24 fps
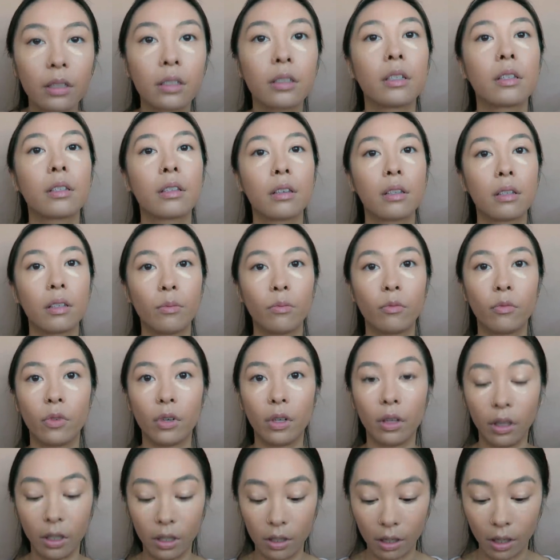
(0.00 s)
just because I'm
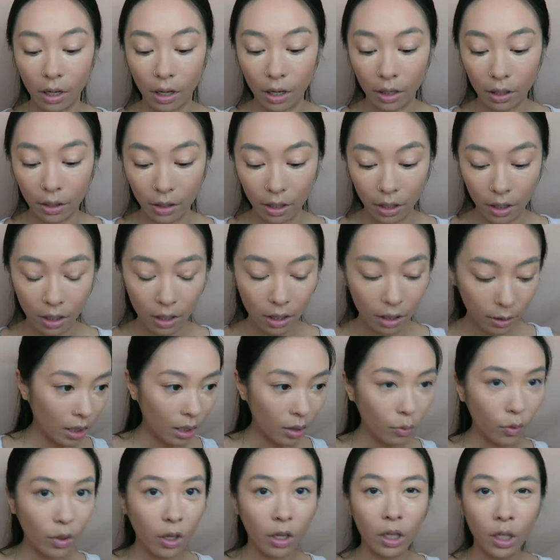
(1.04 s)
really dark there.
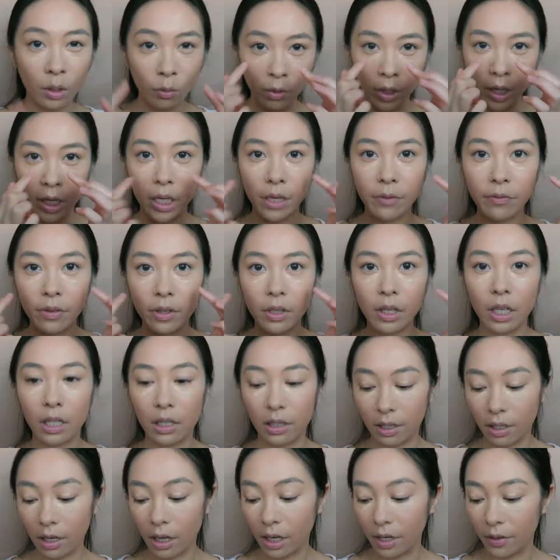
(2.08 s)
And while I'm waiting for that
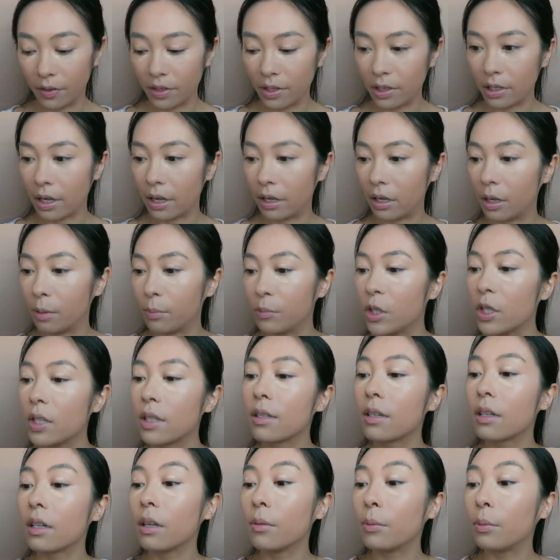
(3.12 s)
to kind of set, I'm just
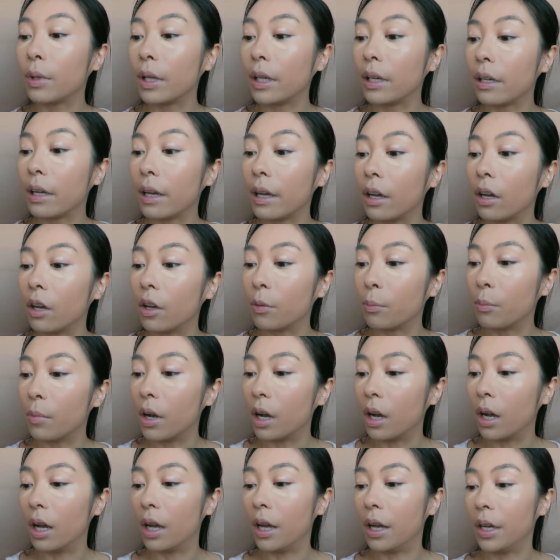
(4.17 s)
going to blend out
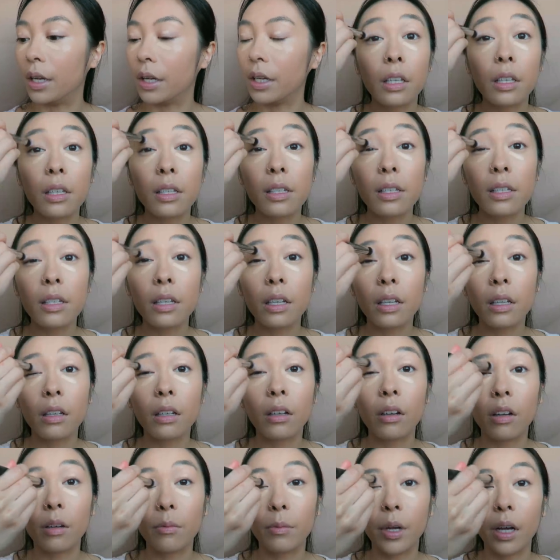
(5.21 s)
my concealer
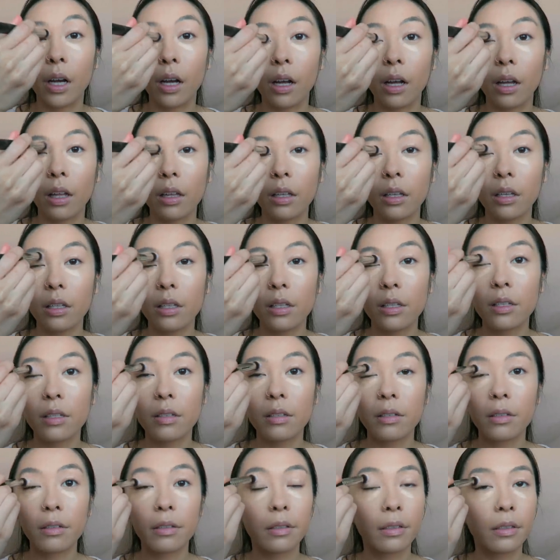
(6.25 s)
on my
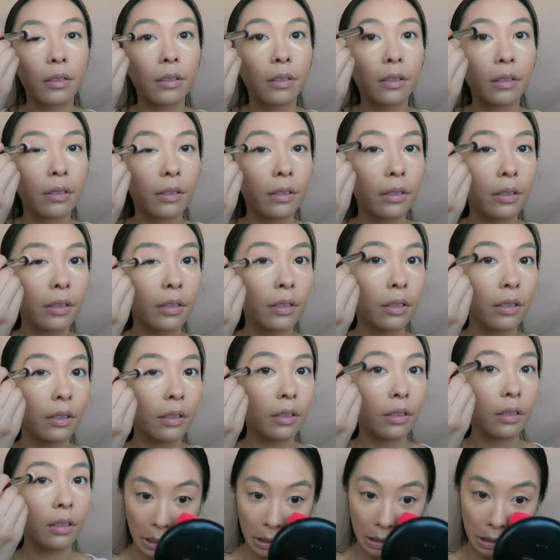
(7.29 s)
eyelids.
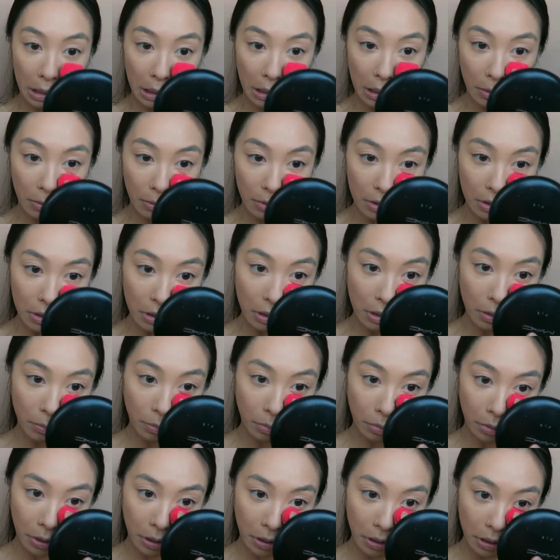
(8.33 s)
And then I'm just going to
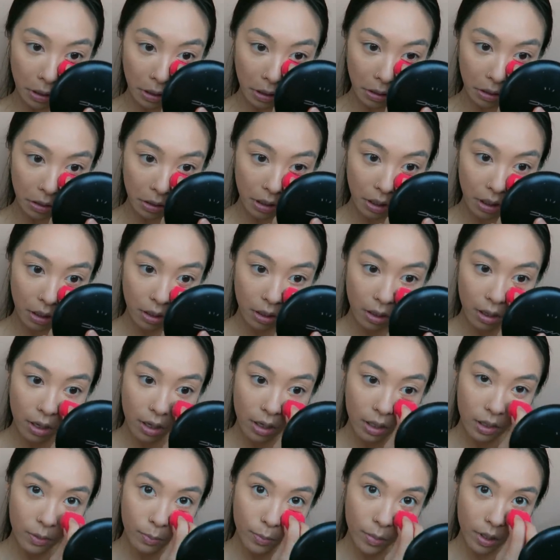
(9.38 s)
blend out that
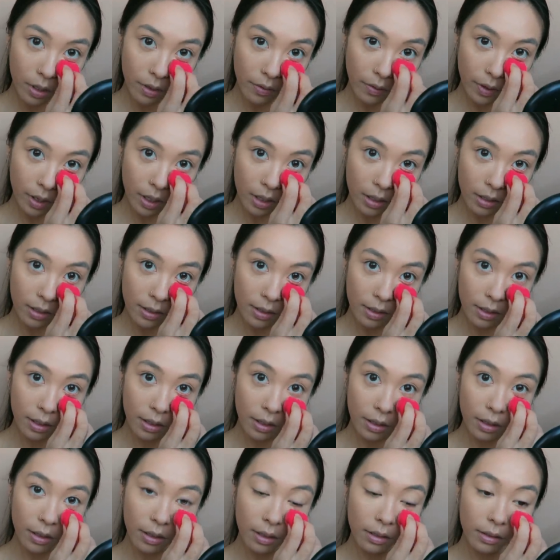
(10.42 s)
last bit of
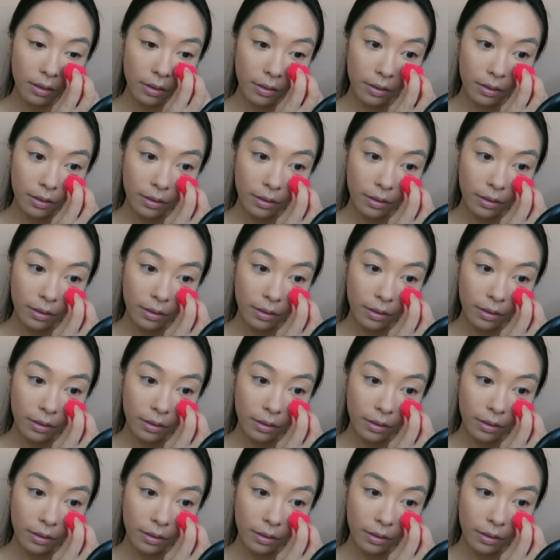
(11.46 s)
concealer.